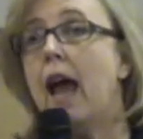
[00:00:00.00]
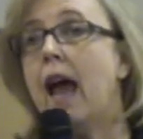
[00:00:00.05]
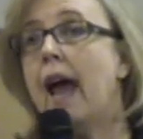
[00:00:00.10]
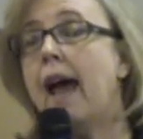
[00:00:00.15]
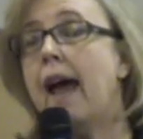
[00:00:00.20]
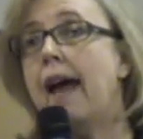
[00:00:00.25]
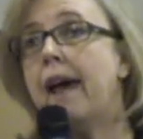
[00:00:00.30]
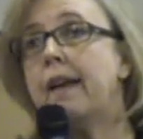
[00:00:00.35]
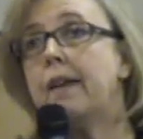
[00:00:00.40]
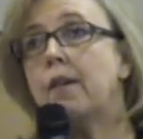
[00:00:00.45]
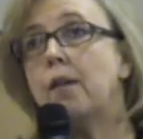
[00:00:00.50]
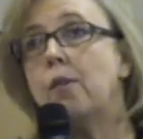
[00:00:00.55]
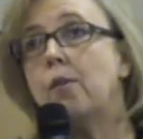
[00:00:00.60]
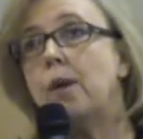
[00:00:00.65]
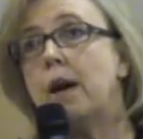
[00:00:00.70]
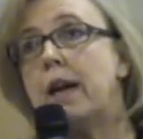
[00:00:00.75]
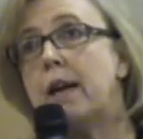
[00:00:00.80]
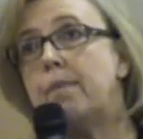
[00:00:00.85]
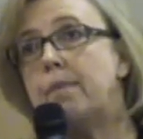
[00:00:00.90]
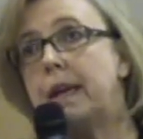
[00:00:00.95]
And
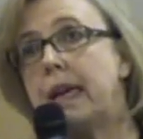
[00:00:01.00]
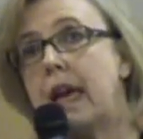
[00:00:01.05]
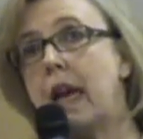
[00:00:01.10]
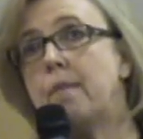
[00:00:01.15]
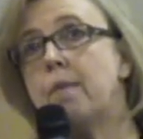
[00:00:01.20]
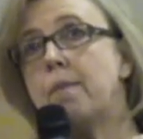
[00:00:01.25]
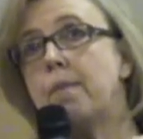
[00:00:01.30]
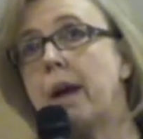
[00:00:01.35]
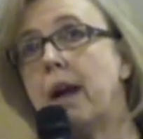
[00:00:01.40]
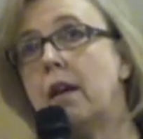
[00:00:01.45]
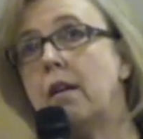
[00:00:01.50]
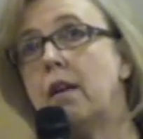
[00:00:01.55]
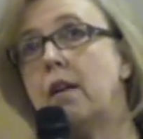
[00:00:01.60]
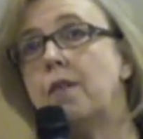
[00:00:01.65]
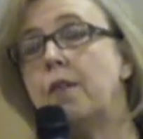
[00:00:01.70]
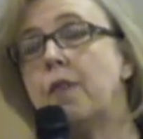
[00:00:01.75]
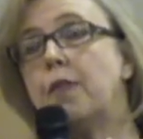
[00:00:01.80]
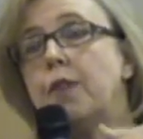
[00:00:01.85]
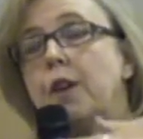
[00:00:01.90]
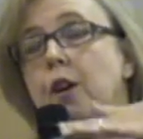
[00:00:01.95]
when it became
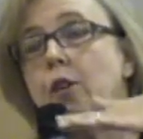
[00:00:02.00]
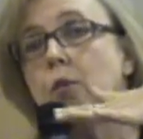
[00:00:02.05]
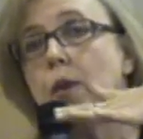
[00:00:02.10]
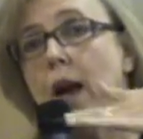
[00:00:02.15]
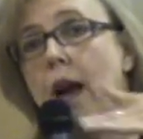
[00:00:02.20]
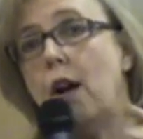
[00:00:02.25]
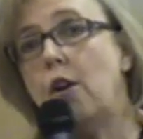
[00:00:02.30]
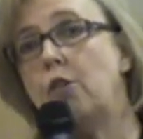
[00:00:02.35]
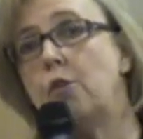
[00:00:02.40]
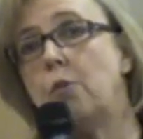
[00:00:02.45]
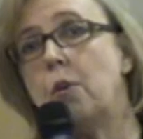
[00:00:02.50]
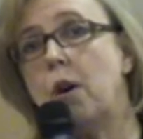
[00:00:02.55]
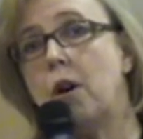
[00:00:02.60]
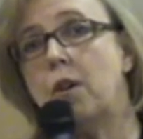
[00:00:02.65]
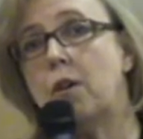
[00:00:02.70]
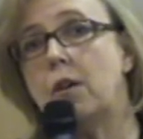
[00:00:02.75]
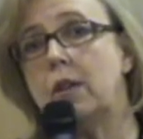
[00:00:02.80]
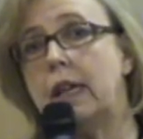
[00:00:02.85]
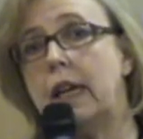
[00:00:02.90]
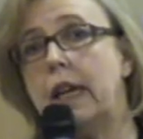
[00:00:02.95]
apparent that the
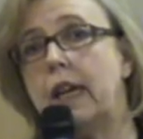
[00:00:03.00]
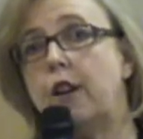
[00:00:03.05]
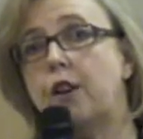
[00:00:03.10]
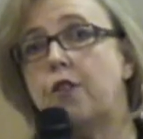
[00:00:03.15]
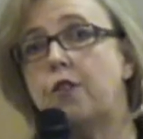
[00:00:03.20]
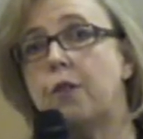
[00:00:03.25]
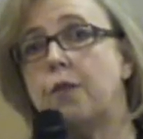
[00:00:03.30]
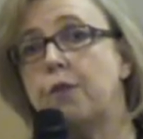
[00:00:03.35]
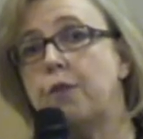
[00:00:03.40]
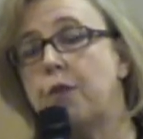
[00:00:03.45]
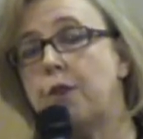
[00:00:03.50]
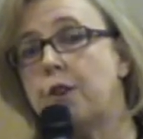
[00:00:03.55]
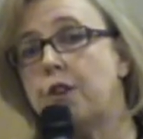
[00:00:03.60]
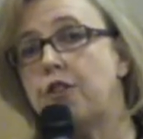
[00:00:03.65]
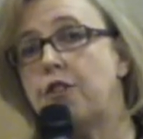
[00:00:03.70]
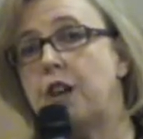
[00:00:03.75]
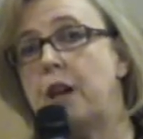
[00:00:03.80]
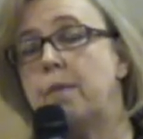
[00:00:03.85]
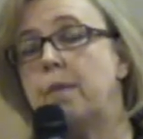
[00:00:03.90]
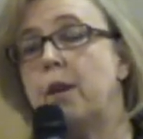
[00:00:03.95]
groundwater leakage from
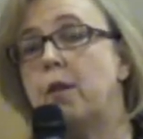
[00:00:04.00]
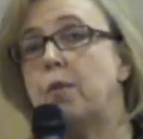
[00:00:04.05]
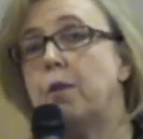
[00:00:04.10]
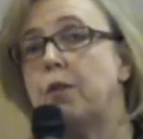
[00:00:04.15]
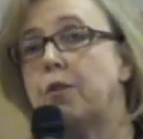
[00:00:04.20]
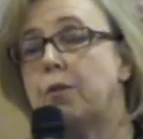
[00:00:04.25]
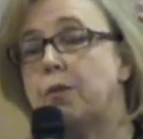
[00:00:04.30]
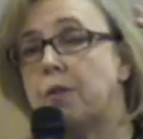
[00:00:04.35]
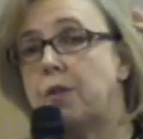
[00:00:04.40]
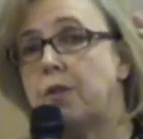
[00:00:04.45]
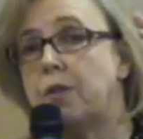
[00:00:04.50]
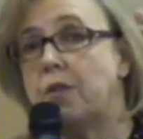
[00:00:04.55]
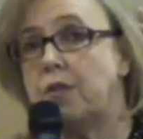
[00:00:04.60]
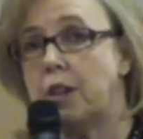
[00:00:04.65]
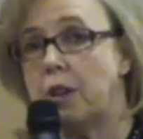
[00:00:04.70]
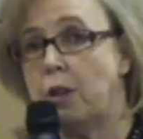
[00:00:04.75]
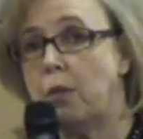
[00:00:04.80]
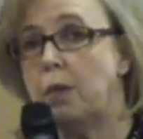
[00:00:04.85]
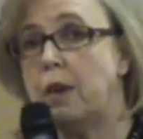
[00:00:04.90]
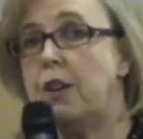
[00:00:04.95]
Fukushima was
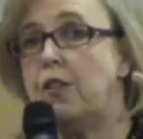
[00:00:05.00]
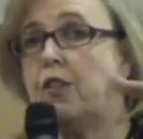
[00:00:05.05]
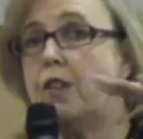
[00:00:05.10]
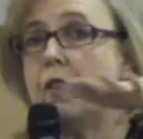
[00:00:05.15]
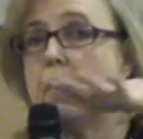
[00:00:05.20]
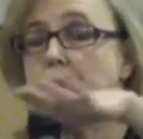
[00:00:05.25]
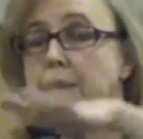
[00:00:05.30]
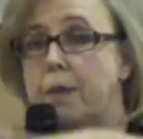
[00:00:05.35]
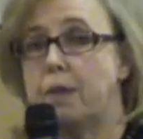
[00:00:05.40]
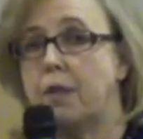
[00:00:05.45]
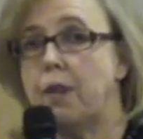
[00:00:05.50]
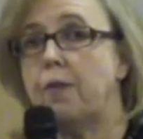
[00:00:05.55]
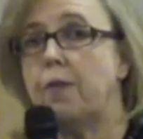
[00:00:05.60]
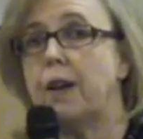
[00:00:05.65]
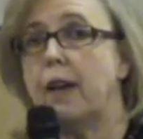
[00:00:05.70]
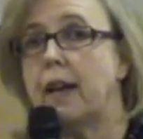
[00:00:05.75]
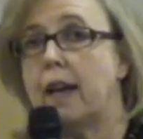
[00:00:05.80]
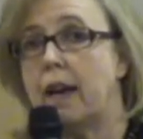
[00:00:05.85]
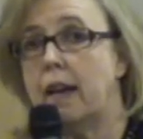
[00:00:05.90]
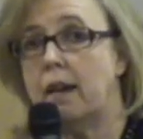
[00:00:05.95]
still reaching the
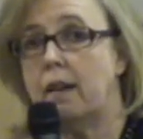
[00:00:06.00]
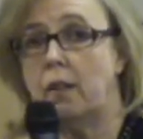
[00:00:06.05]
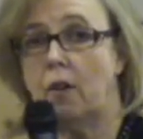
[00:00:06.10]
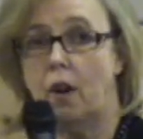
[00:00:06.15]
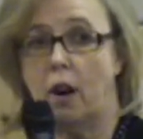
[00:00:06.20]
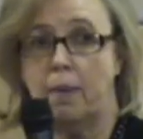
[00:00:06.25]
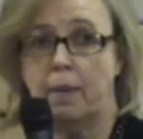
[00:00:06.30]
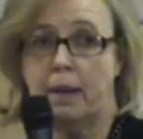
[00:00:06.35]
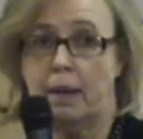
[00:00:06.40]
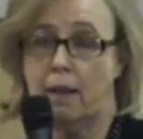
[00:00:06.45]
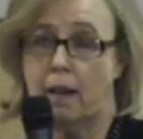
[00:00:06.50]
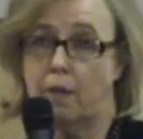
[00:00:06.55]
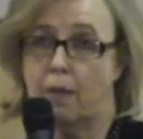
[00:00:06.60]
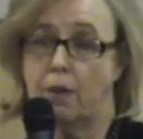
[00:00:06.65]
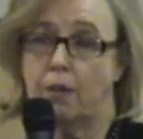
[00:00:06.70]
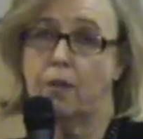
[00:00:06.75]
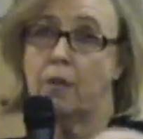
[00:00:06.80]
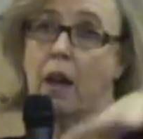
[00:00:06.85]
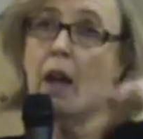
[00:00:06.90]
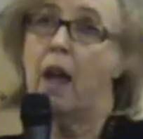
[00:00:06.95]
Pacific at alarming
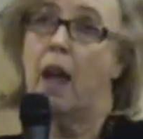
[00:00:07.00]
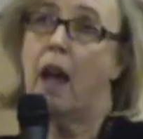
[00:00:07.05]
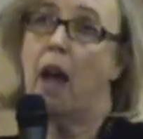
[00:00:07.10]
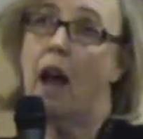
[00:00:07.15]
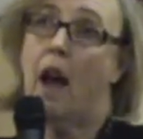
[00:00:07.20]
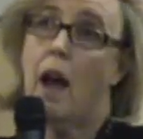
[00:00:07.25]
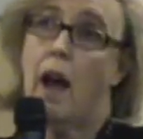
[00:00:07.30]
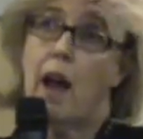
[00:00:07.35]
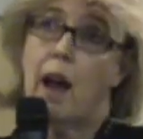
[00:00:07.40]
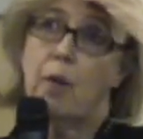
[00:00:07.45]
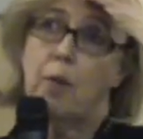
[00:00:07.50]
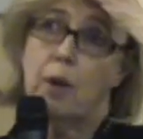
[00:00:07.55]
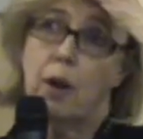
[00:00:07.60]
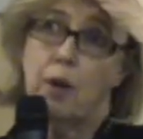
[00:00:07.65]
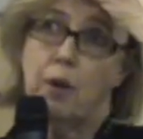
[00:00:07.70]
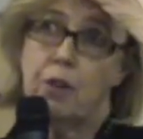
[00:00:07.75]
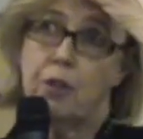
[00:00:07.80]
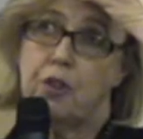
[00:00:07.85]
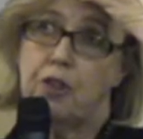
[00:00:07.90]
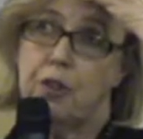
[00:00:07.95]
levels, I
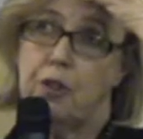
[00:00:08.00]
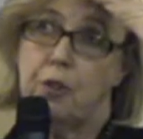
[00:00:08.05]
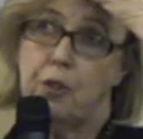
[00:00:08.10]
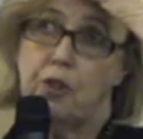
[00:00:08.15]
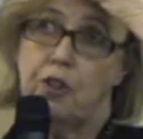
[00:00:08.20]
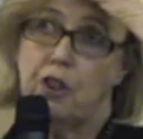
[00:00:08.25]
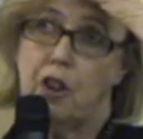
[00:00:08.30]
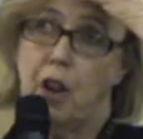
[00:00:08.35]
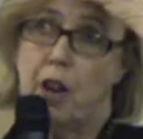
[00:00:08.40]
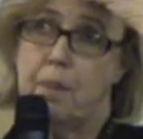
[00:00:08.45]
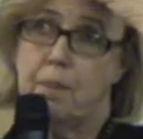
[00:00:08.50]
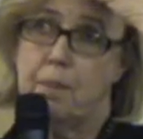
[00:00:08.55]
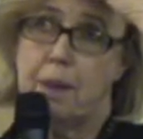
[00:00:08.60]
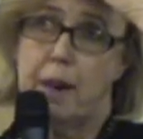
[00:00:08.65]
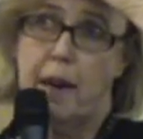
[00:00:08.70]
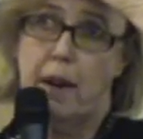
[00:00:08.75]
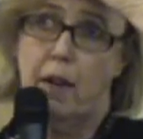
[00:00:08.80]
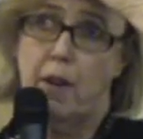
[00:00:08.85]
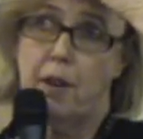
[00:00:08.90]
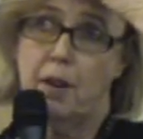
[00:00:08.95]
wrote to John
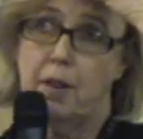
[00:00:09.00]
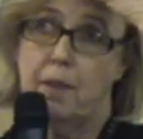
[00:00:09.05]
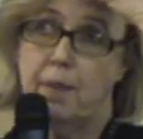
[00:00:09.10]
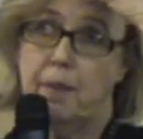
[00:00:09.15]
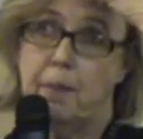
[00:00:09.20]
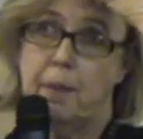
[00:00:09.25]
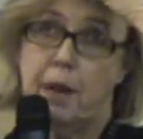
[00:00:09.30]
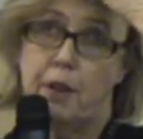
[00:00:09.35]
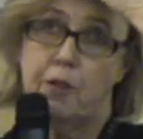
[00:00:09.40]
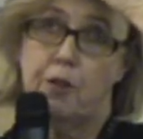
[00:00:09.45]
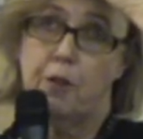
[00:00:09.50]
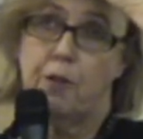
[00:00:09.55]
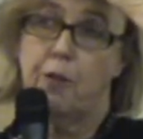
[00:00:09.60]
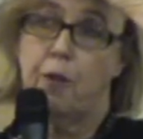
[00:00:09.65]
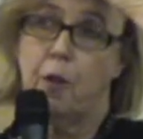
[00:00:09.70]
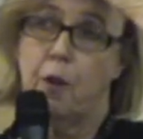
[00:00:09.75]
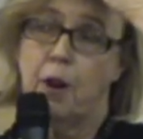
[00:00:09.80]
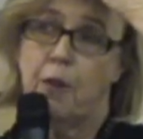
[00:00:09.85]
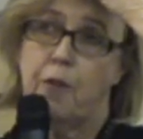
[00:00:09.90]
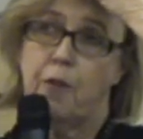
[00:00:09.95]
Baird, Minister of
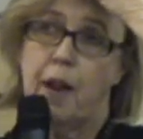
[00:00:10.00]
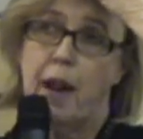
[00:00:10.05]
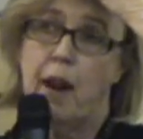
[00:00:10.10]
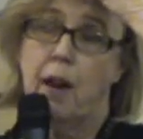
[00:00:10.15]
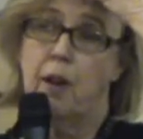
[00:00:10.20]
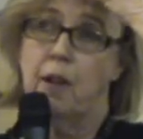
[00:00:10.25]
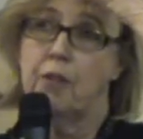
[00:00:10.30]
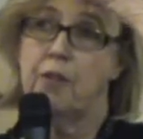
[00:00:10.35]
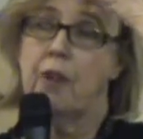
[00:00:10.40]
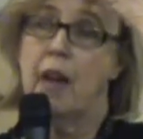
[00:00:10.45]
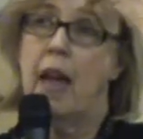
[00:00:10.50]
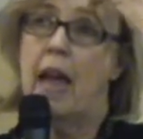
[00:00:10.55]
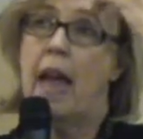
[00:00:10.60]
Foreign Affairs,